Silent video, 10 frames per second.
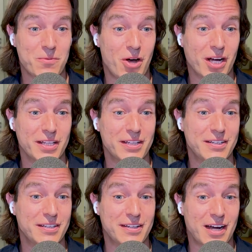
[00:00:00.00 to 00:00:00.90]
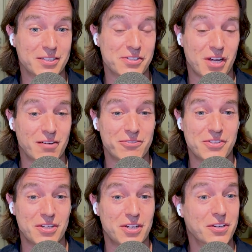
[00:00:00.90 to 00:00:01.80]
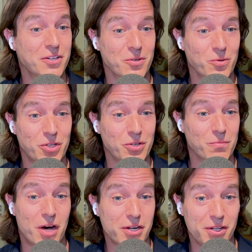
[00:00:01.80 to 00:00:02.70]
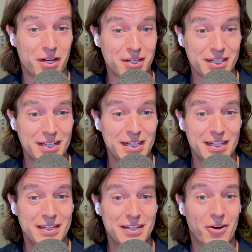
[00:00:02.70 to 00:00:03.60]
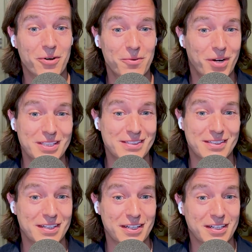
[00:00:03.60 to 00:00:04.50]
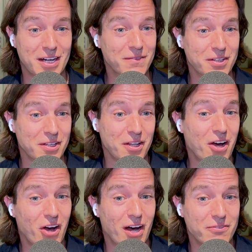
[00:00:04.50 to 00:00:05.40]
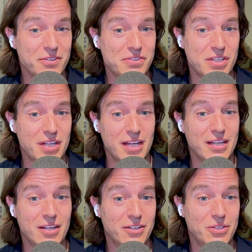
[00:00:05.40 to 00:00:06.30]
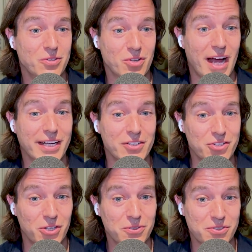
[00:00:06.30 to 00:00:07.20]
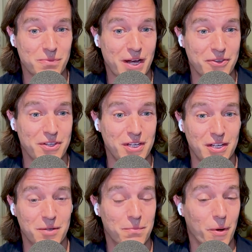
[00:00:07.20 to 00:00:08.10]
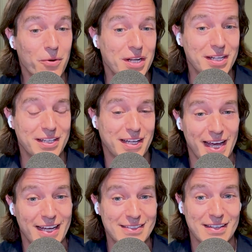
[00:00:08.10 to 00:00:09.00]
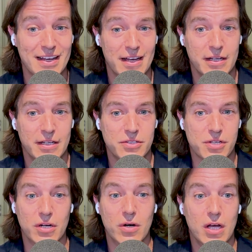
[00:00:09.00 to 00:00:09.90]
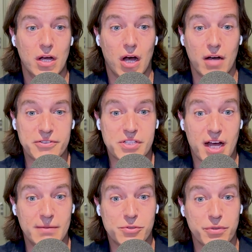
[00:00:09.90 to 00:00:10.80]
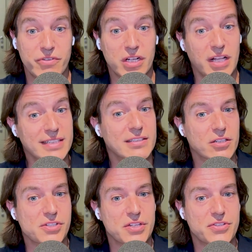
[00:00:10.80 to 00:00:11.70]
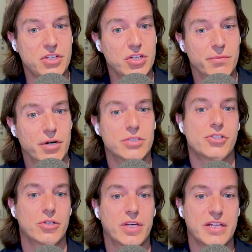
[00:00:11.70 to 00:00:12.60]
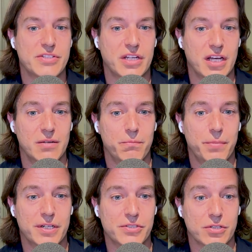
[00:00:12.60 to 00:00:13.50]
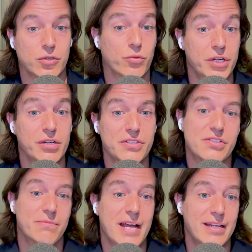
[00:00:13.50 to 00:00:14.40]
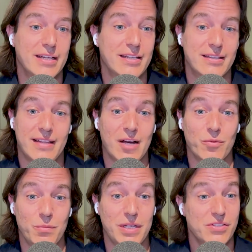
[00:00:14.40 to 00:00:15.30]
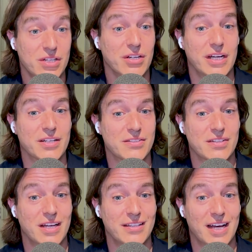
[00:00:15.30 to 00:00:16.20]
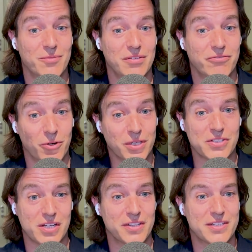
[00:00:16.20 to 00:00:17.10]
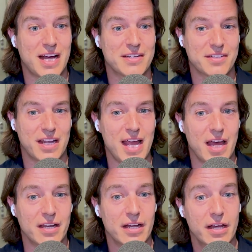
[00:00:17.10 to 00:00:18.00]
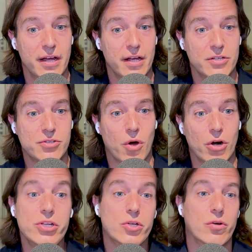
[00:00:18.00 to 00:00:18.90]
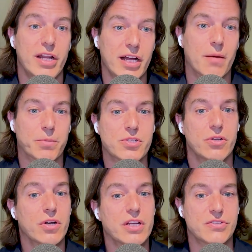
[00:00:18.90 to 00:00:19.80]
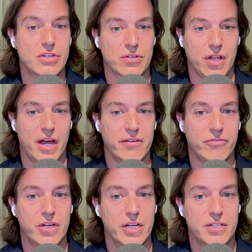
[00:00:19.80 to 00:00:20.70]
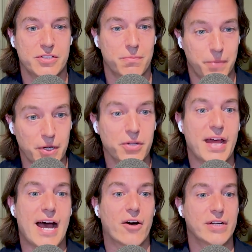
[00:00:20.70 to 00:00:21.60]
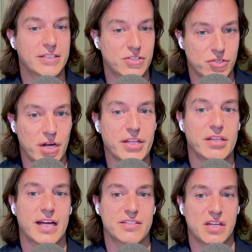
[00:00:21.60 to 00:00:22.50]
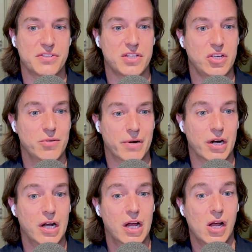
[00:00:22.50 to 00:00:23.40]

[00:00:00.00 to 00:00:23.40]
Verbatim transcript: to walk in the doctor's office and hear your your monologue. Mm. No one wants to come to the law office and, and hear you cracking jokes about the opponent in the case. So oftentimes we've neglected our sense of humor and showcasing it because our career has demanded that we be serious and that we focus on the task at hand. So are you creating opportunities in your life to build out and to strengthen that sense of humor?